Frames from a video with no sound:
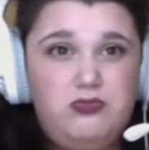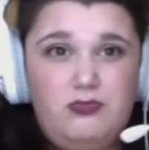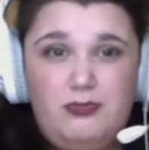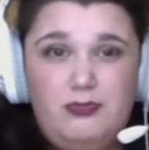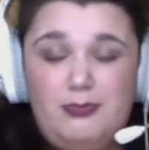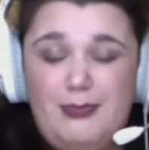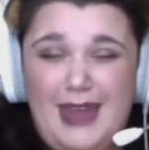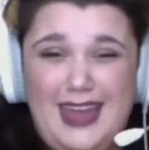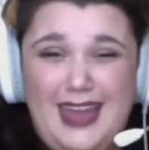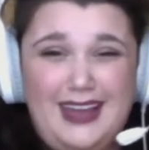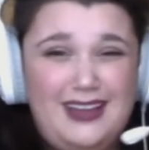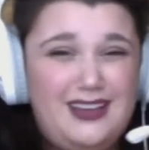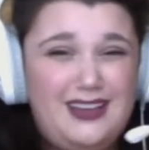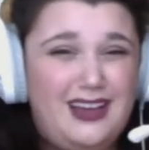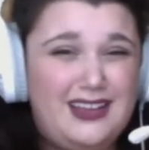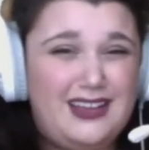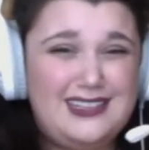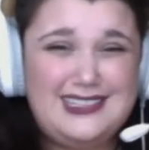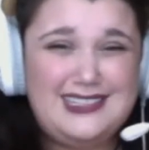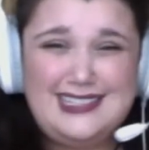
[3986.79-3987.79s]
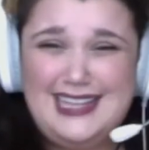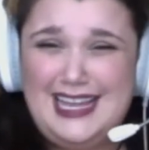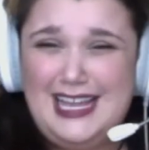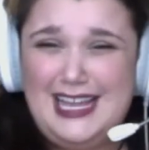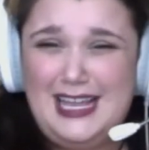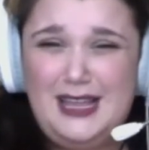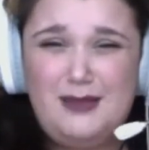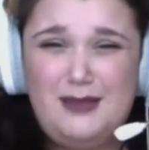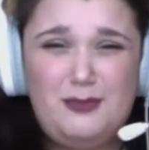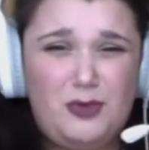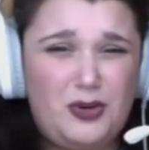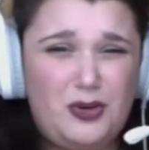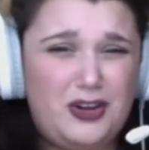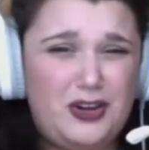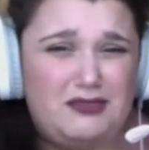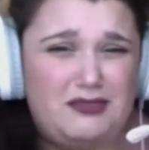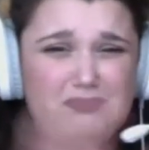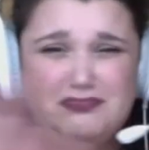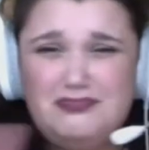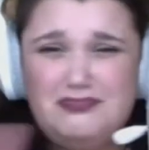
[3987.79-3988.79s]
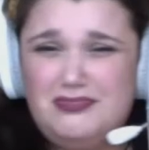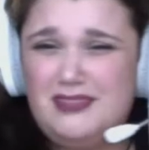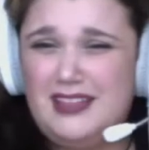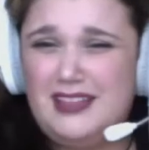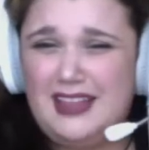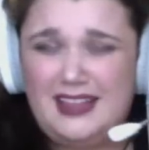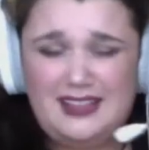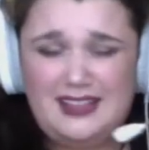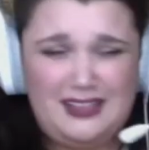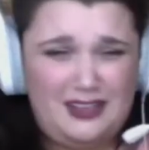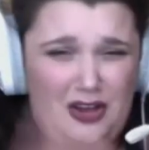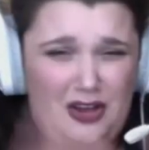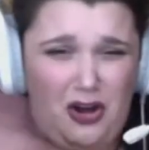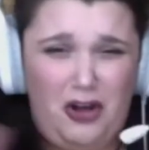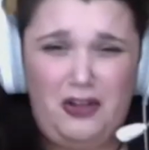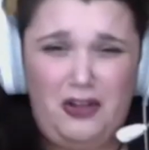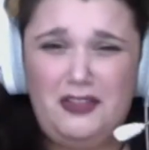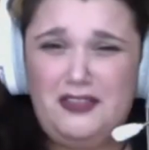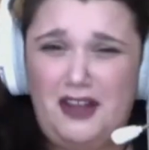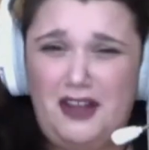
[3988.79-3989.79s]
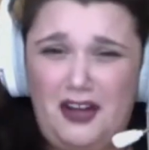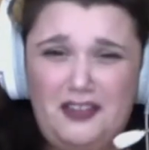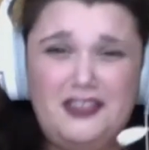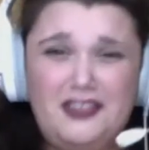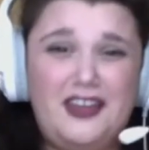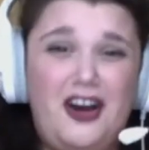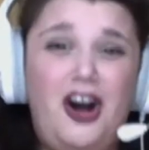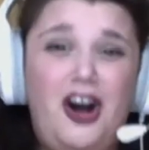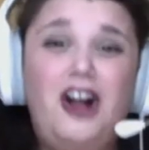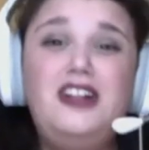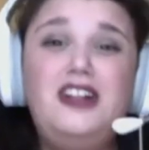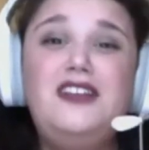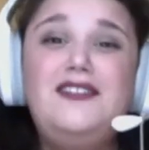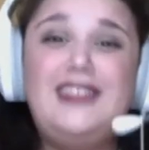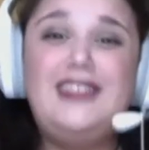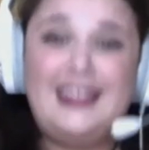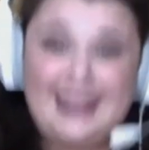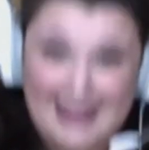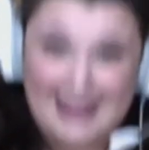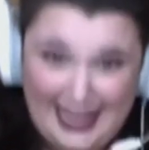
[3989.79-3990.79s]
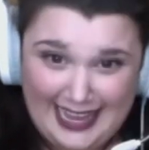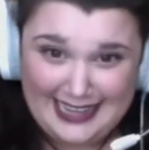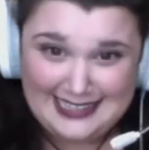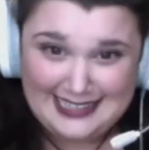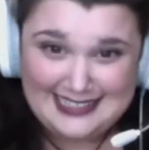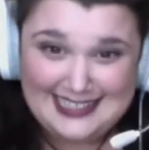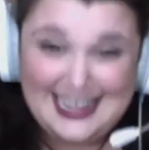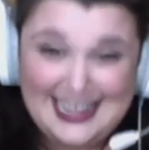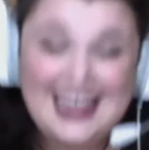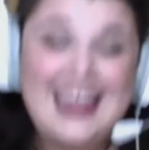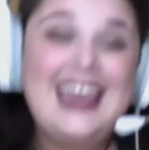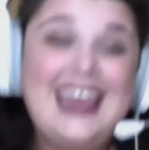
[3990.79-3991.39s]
make a seam, or all of the things.